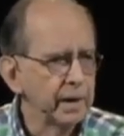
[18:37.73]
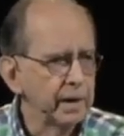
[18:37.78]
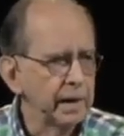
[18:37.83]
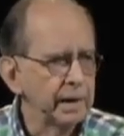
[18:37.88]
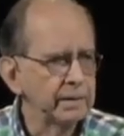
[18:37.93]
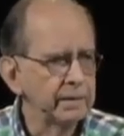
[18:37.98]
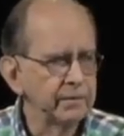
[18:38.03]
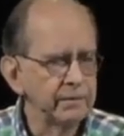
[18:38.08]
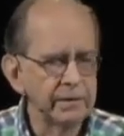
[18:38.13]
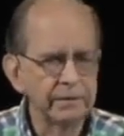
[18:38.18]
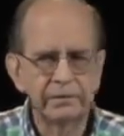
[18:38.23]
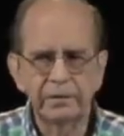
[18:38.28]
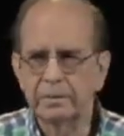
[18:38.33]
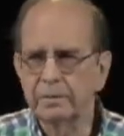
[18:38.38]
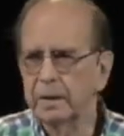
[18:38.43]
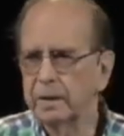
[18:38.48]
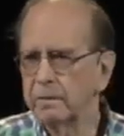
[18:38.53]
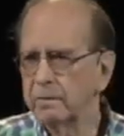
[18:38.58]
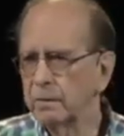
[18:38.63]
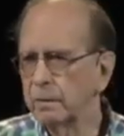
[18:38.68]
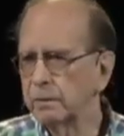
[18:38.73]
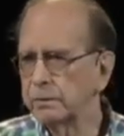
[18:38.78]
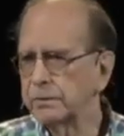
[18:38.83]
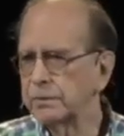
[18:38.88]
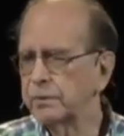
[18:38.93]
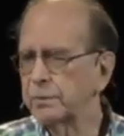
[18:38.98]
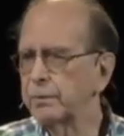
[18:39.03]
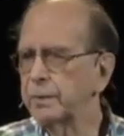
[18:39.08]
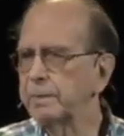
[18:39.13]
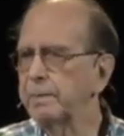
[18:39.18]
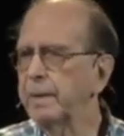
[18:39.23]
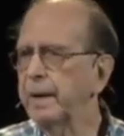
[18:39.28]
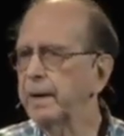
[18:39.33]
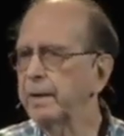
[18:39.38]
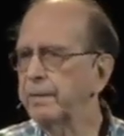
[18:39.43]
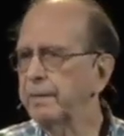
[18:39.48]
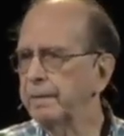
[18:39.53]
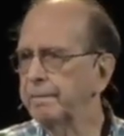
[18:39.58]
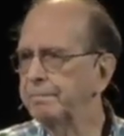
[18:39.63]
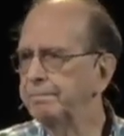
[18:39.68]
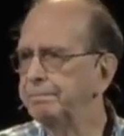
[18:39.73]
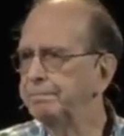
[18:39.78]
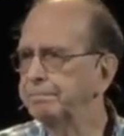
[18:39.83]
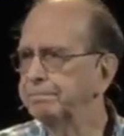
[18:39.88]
and the 50 millivolts to repair them.